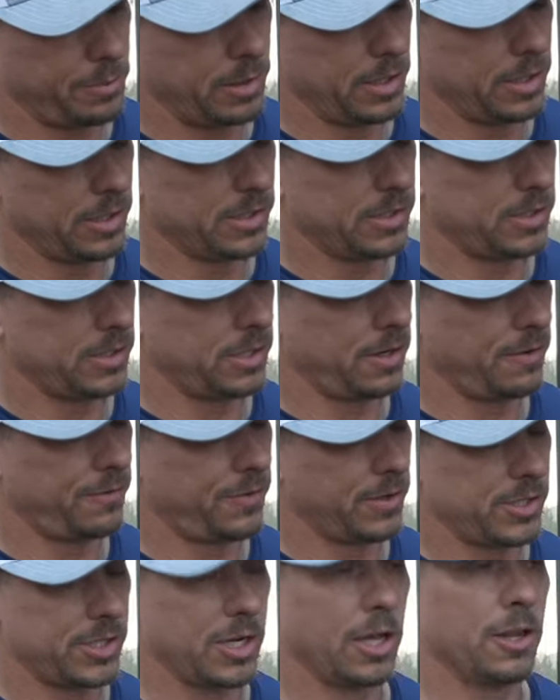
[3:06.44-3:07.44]
means that if
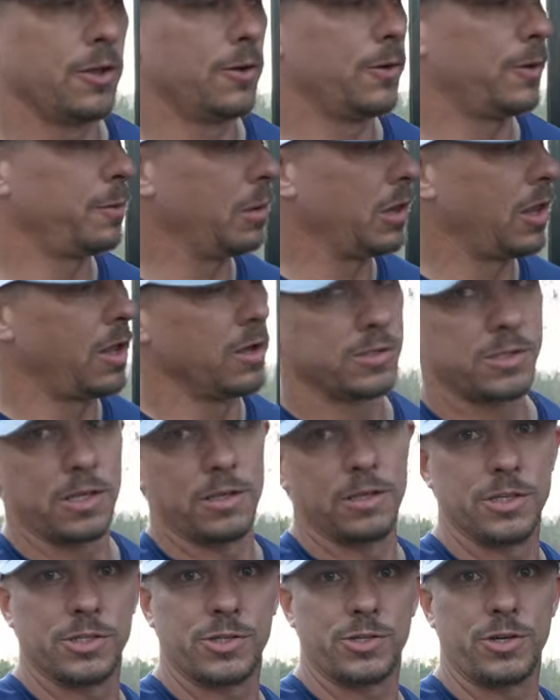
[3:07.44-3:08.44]
it's yellow, it belongs on
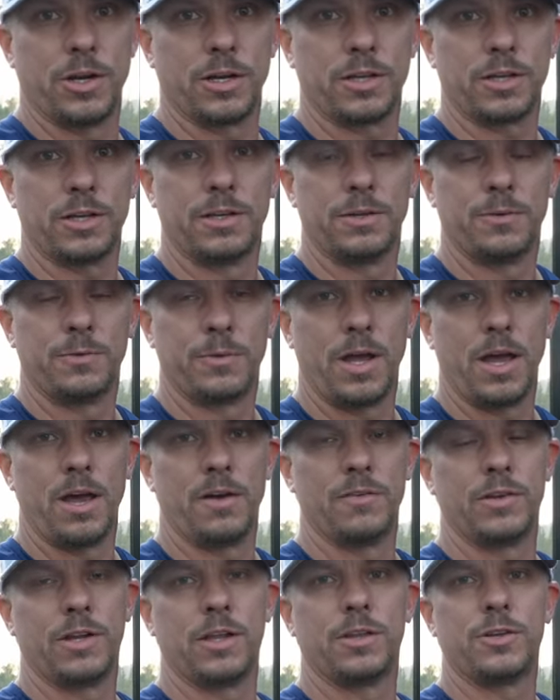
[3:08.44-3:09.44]
this truck. We
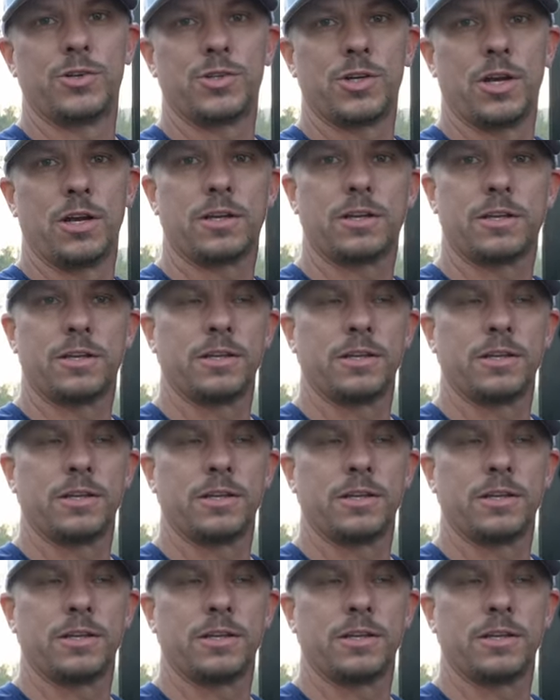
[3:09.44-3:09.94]
have another truck.